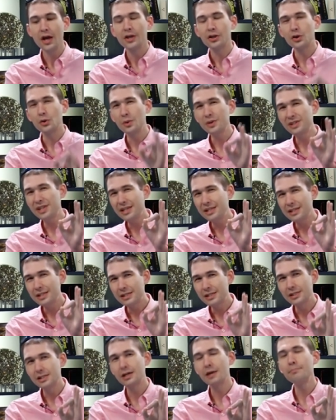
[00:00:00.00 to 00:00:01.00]
there was a
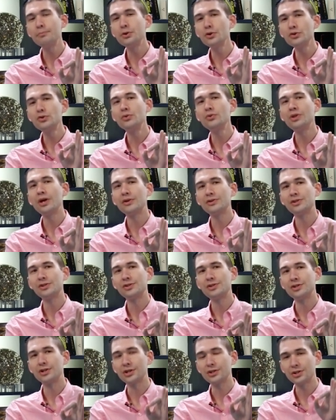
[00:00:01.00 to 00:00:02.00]
December
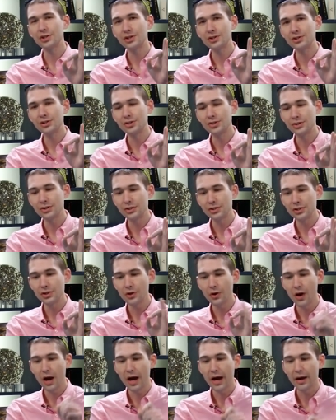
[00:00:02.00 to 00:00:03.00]
2006
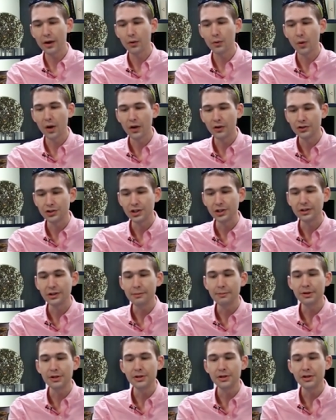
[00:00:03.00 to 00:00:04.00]
Sincere High Horology
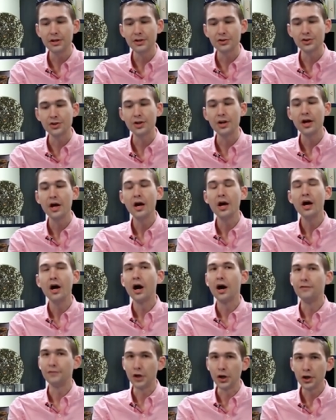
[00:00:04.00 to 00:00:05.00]
limited edition
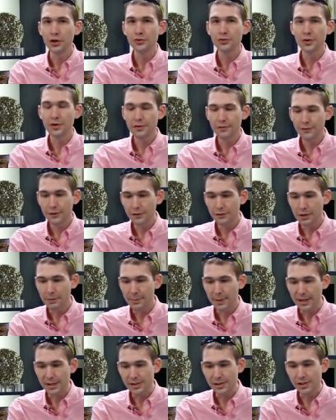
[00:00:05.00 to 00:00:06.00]
of 150
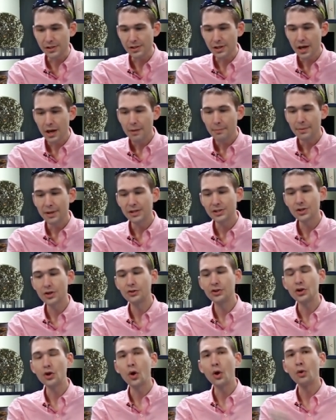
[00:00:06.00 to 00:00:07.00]
pieces based
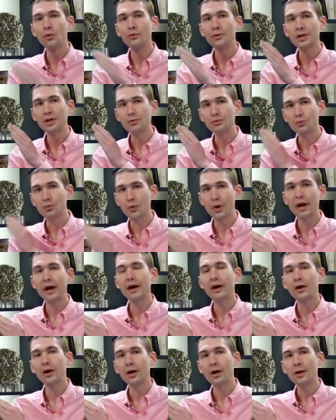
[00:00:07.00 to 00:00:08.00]
on the already
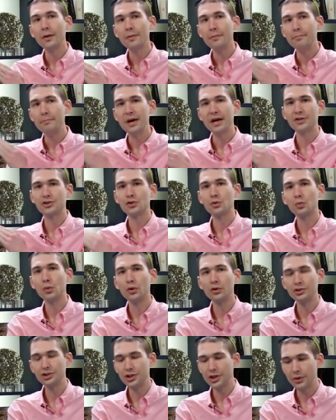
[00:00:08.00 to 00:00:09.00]
rare Master
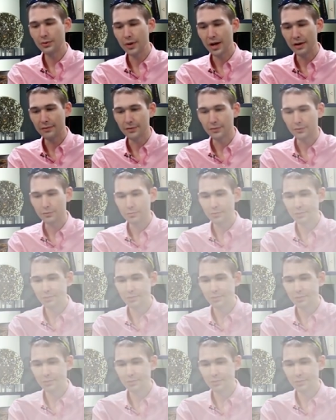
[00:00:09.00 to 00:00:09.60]
World Geographic from